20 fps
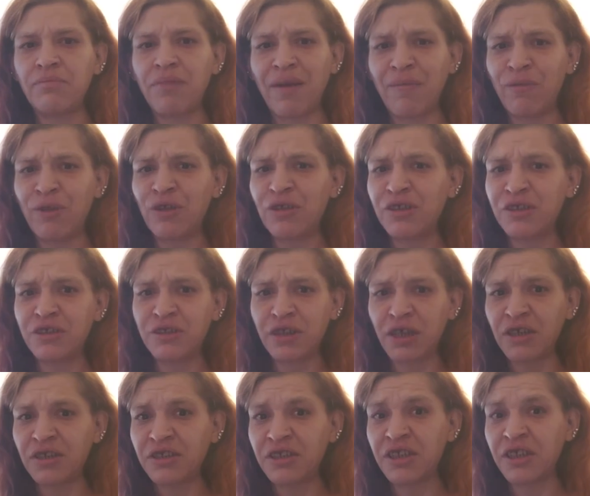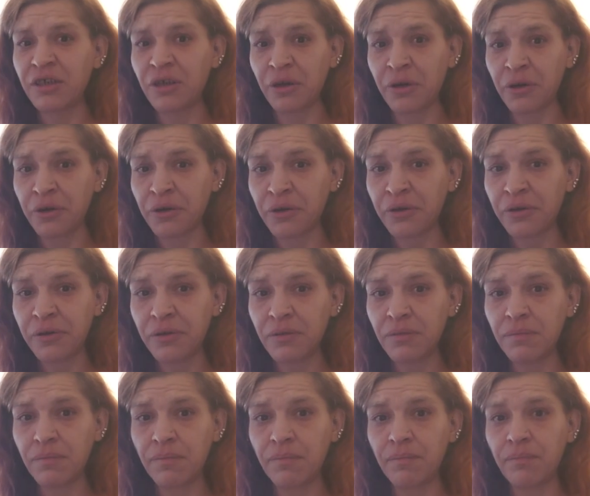My feelings does get hurt
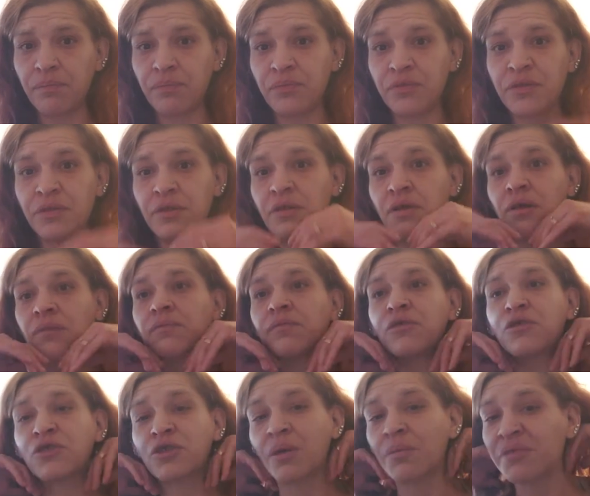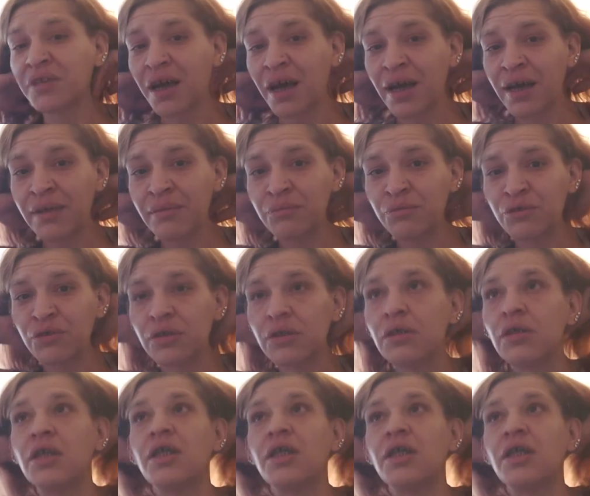sometimes.